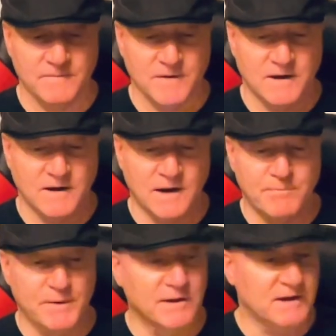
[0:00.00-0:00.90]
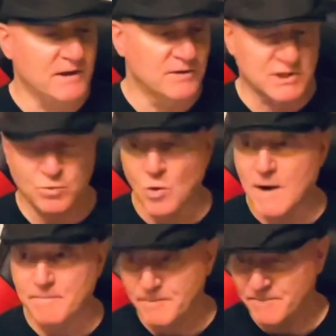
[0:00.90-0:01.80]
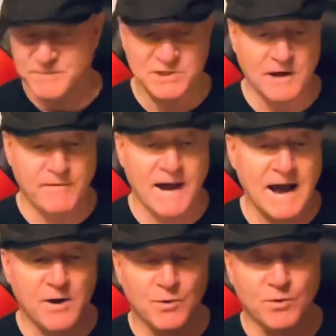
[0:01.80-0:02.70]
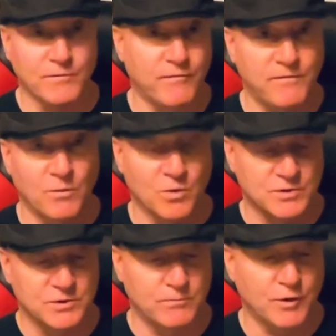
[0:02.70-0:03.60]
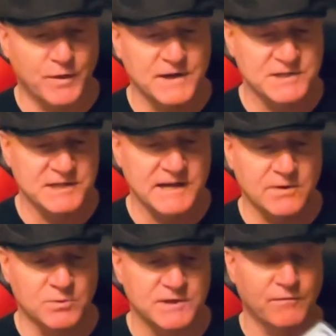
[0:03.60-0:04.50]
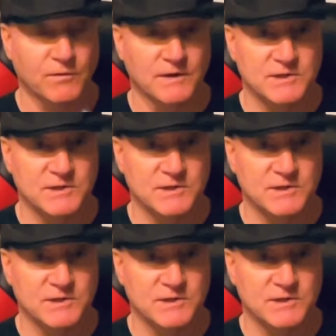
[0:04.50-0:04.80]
ability to swap stuff out or to put things together differently.